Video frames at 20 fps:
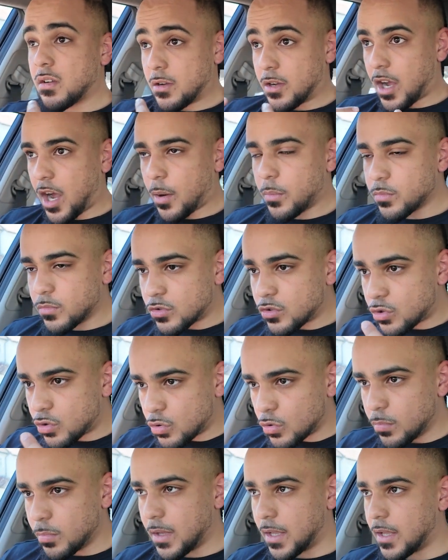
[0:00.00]
comes
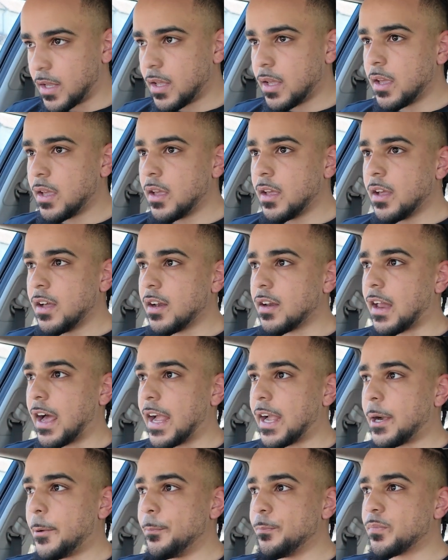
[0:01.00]
to me,
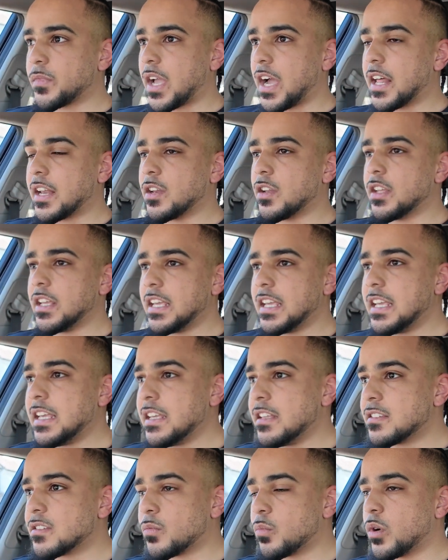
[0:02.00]
like, and the
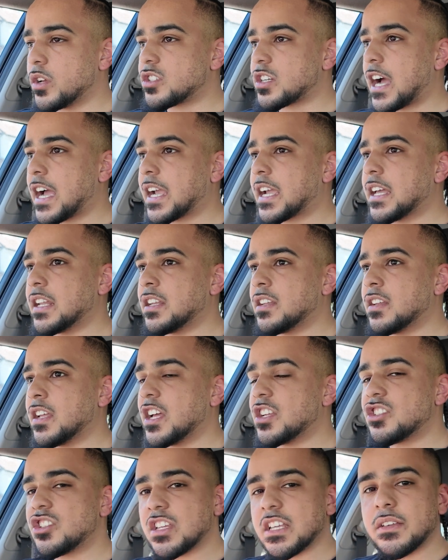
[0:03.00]
ease at which I can
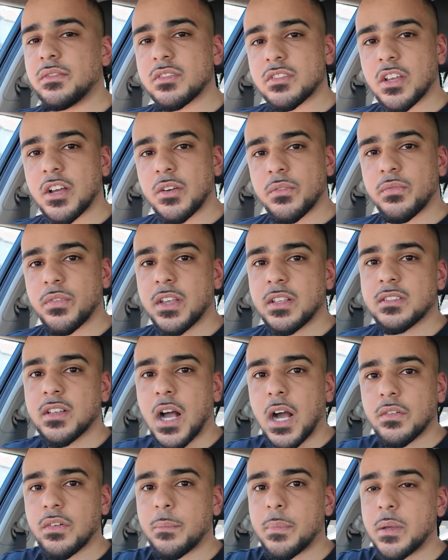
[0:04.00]
achieve certain things
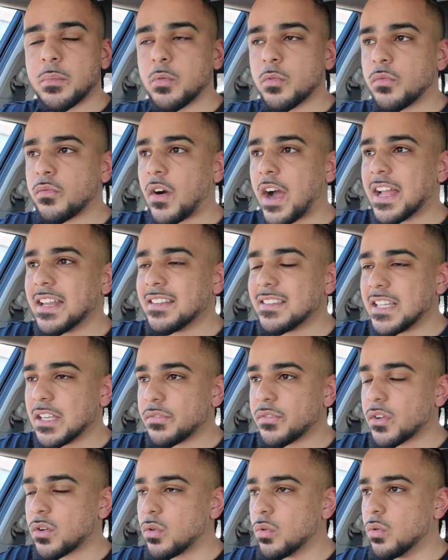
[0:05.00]
that other people find
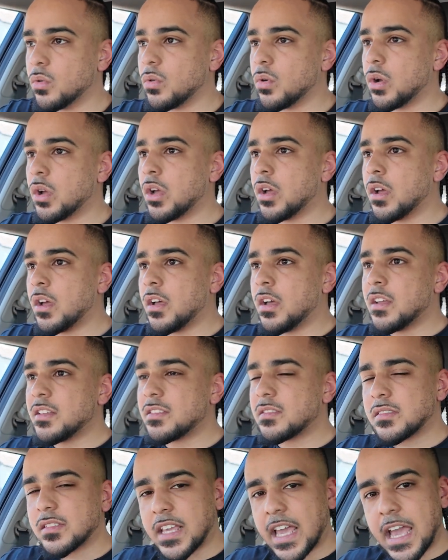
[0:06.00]
difficult,
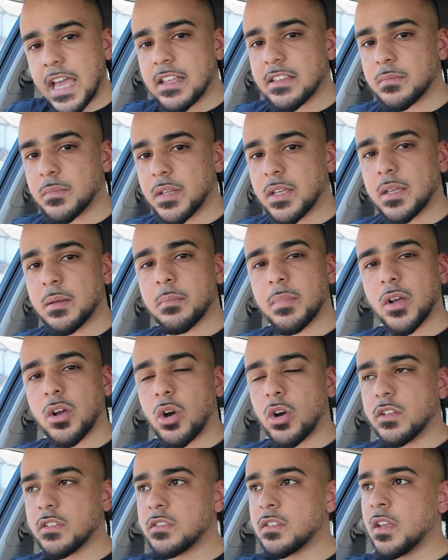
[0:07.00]
scares me,
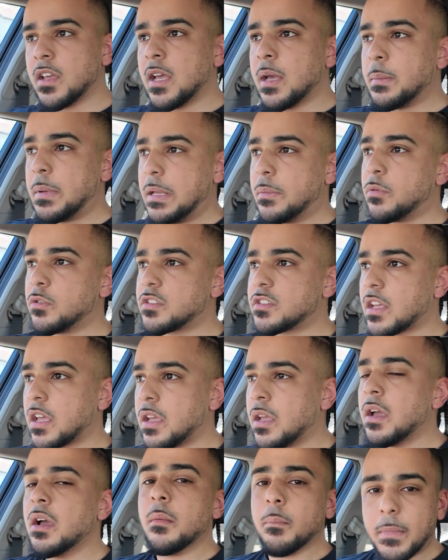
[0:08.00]
because people
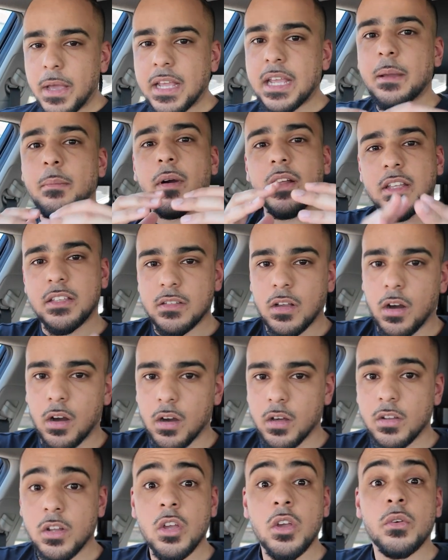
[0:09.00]
say making money's
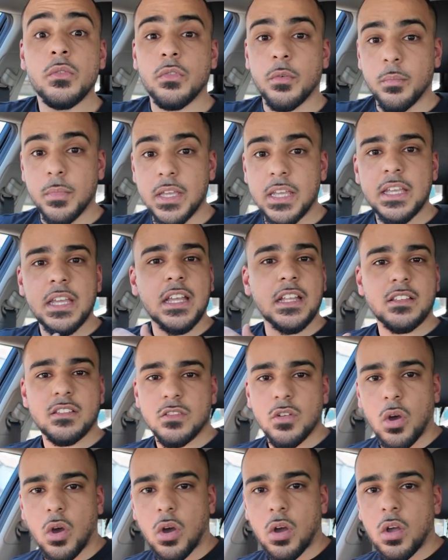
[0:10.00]
hard. For me,
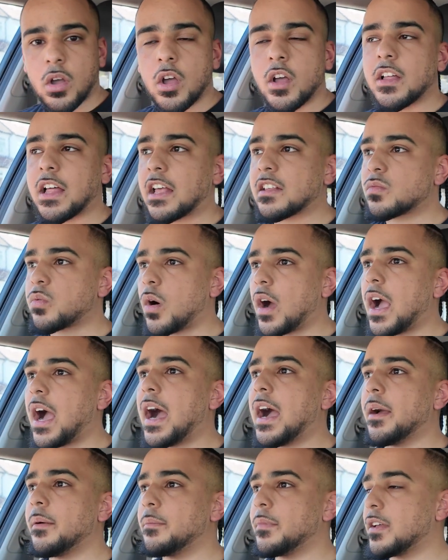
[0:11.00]
it's not. That's why
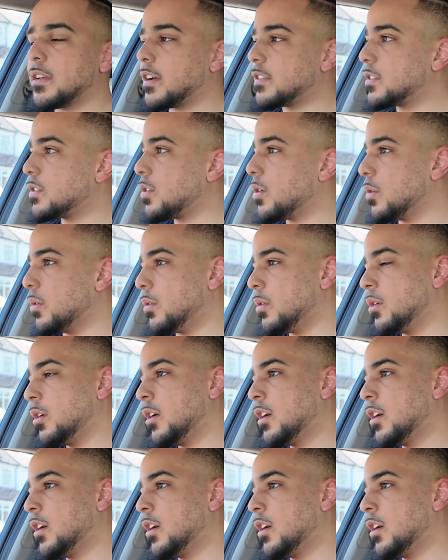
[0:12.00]
I don't know.